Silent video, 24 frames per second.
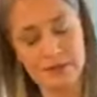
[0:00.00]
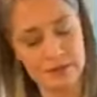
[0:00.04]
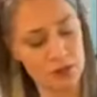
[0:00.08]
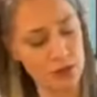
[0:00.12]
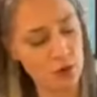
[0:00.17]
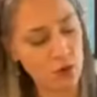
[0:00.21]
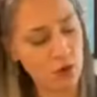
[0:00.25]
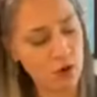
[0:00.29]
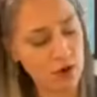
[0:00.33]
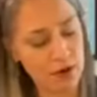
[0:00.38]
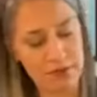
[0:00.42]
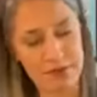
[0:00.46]

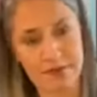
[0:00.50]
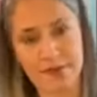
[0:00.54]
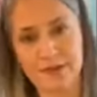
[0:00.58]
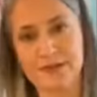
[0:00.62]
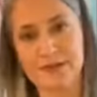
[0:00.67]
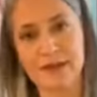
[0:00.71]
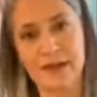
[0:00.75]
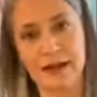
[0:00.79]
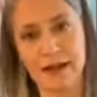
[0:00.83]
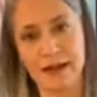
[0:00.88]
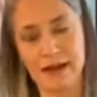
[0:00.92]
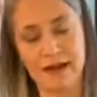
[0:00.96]
north is
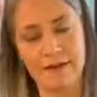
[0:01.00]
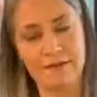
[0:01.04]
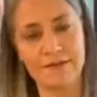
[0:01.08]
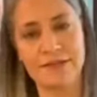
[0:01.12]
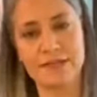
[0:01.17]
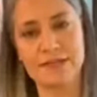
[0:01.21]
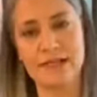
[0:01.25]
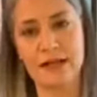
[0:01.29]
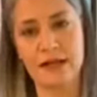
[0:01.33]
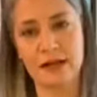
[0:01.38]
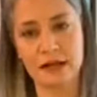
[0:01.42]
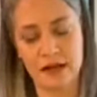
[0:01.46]
gonna have to
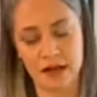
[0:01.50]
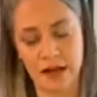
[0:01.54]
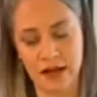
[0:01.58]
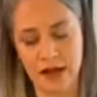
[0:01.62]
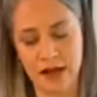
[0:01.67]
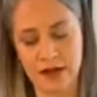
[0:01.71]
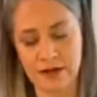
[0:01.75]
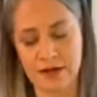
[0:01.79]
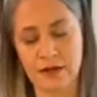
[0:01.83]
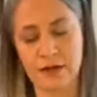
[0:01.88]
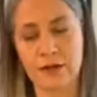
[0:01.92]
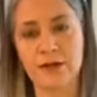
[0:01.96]
take
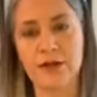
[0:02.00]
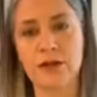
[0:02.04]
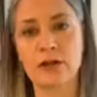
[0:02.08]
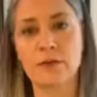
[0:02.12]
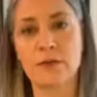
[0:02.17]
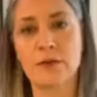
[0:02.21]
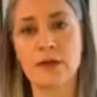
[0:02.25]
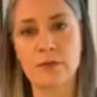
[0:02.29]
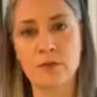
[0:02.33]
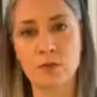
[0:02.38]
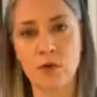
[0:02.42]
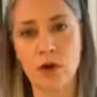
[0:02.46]
on a little
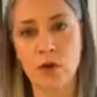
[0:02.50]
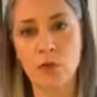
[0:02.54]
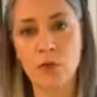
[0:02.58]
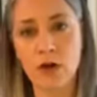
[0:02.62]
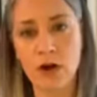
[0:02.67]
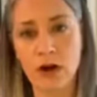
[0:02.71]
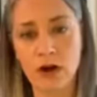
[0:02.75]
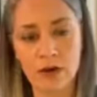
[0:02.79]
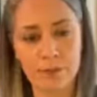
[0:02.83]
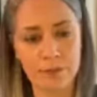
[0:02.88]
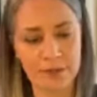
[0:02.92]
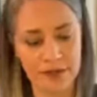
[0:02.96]
bit more
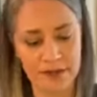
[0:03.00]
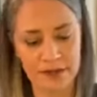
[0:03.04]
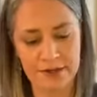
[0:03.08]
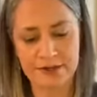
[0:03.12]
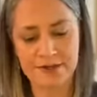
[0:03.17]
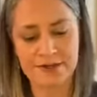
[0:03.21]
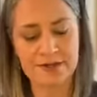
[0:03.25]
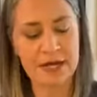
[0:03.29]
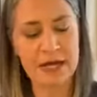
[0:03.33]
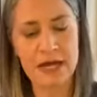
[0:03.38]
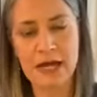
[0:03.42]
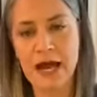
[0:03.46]
work
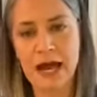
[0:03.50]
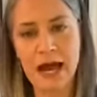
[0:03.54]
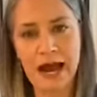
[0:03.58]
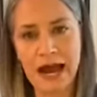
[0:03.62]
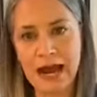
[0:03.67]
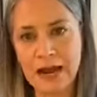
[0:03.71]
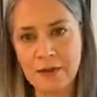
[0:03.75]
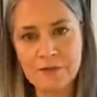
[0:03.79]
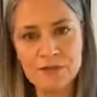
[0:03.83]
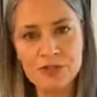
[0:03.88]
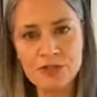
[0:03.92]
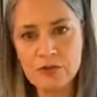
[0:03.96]
because
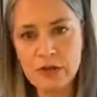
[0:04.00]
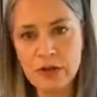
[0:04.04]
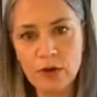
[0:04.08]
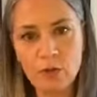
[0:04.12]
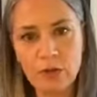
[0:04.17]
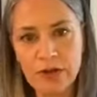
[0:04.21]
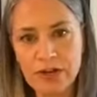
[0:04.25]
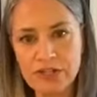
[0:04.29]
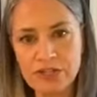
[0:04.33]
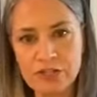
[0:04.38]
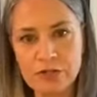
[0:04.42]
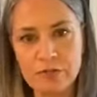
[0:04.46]
I'm doing
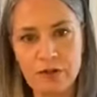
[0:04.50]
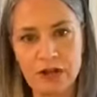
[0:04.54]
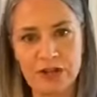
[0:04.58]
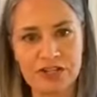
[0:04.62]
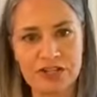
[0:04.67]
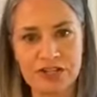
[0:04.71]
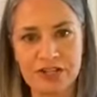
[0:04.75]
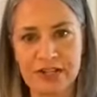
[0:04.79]
way too much.